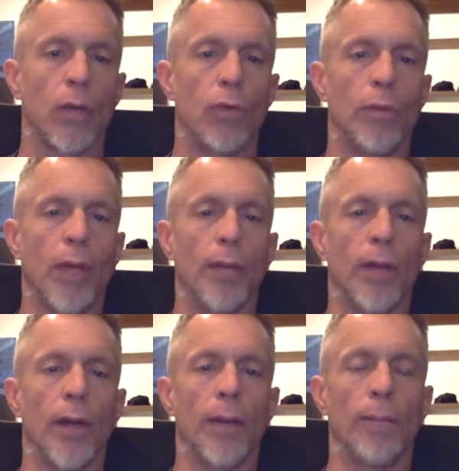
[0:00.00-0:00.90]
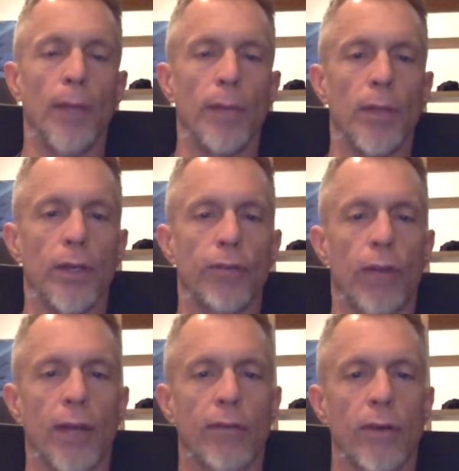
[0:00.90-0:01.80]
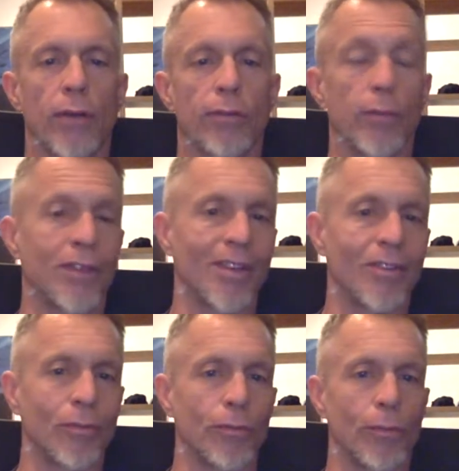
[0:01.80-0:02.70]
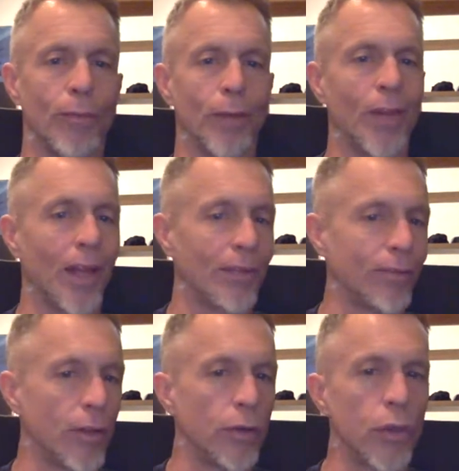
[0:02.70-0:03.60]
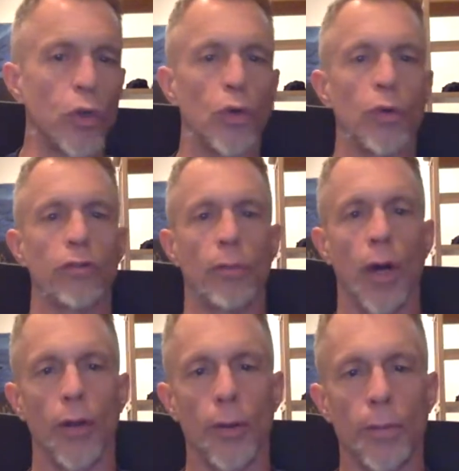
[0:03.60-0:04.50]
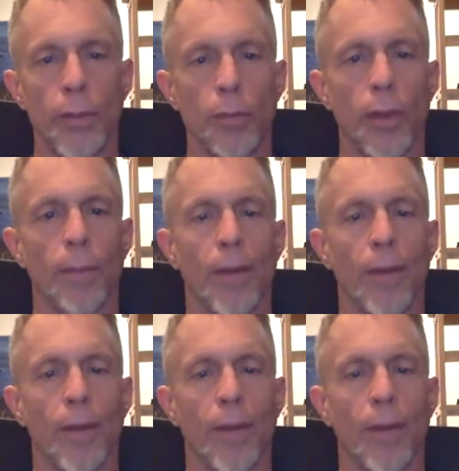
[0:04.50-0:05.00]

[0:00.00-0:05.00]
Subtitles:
we'll be able to maybe attract some attention from maybe the ACLU and some other people that